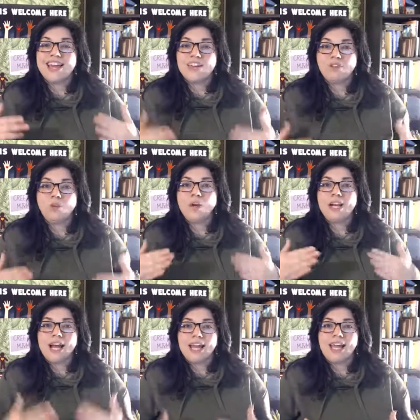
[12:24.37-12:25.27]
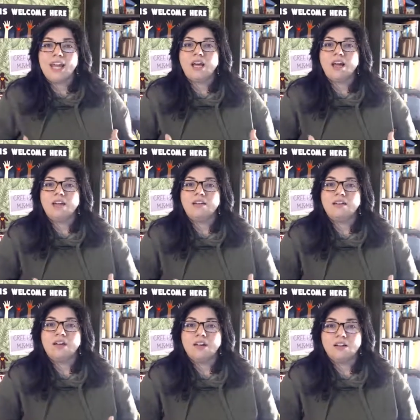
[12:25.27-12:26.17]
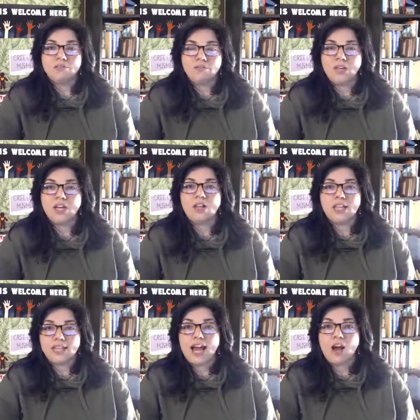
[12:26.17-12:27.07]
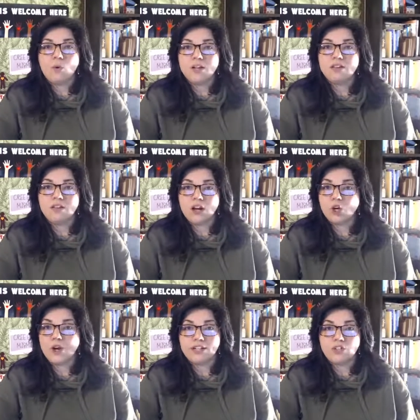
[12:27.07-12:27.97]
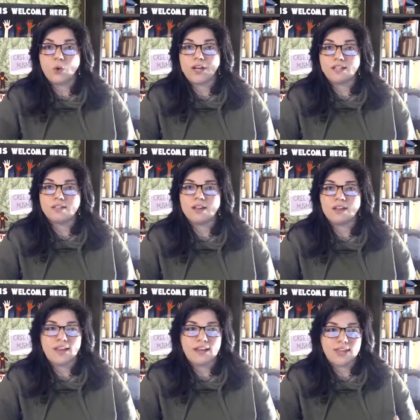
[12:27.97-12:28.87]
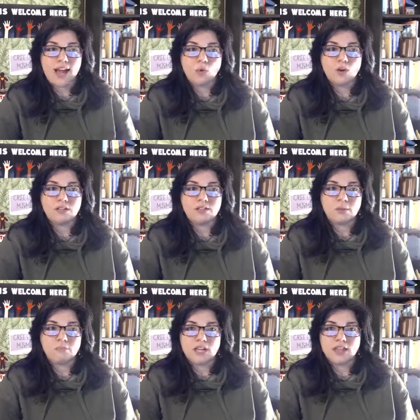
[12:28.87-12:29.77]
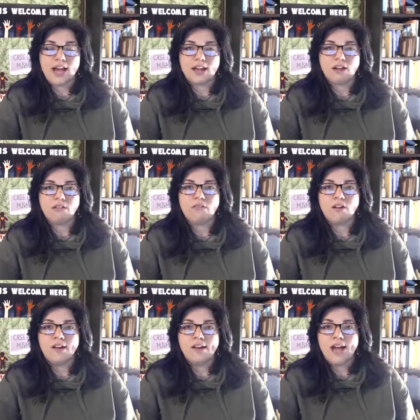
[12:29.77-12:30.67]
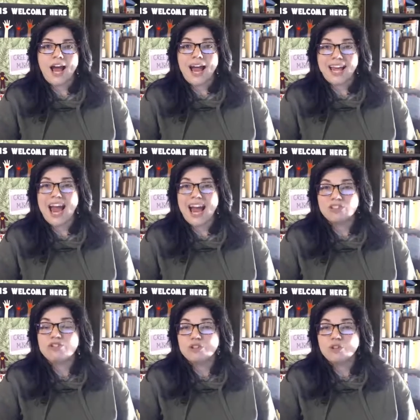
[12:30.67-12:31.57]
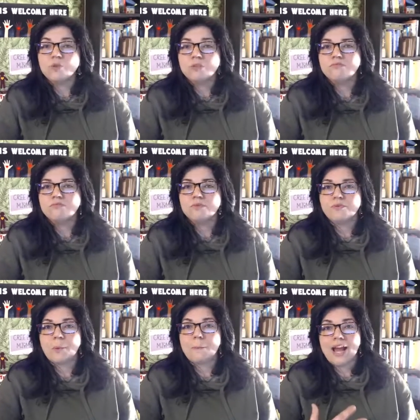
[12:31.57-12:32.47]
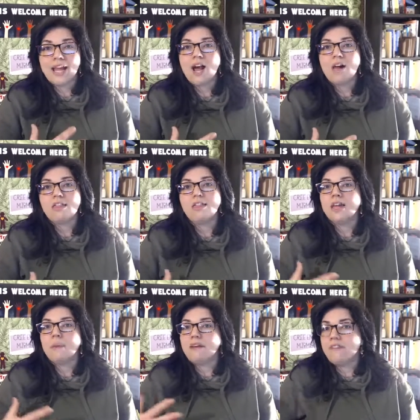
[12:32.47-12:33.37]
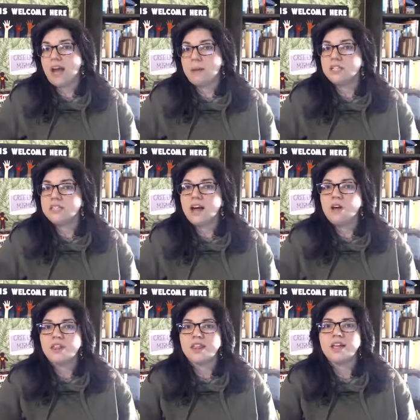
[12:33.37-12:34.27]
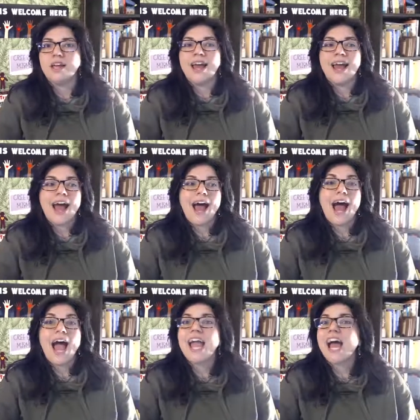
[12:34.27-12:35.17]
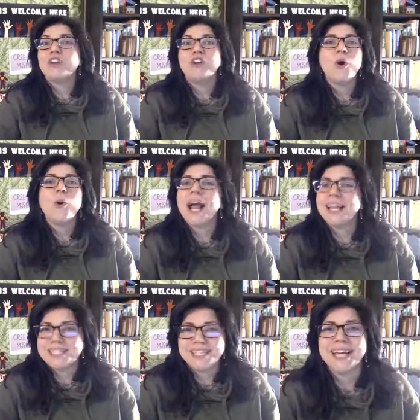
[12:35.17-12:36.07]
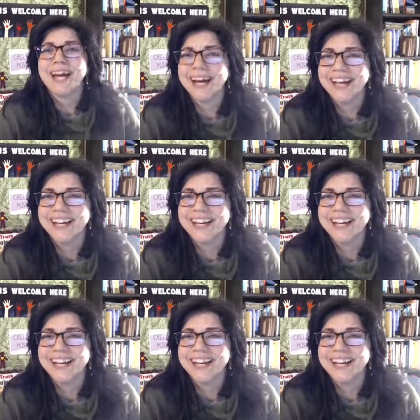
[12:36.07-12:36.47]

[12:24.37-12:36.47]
Even when I feel that that was a great choice and that that was something that I had to do for my health and my family's health, I had no idea